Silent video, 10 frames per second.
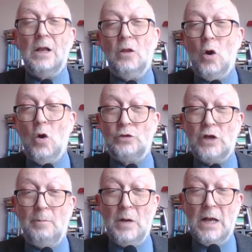those
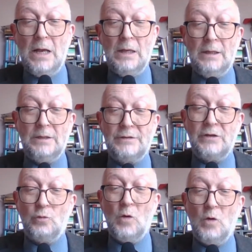are pearls
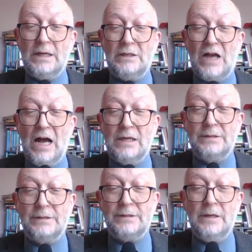that were his
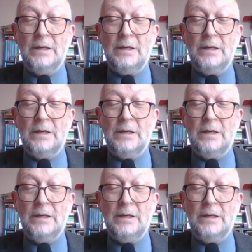eyes.